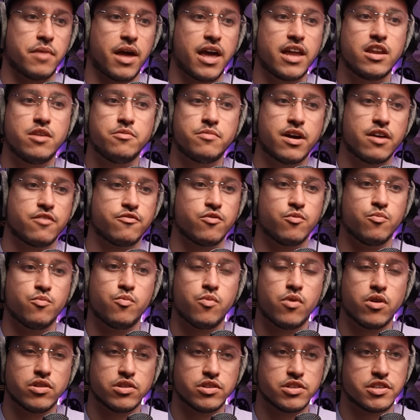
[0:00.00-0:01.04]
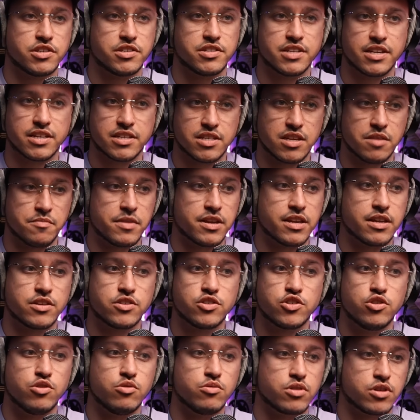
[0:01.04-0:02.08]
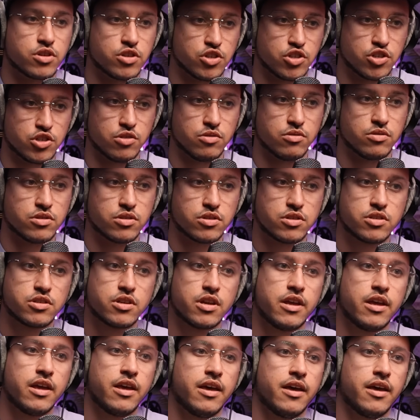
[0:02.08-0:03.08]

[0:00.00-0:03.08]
Anywhere from 1 to 60 minutes you can choose.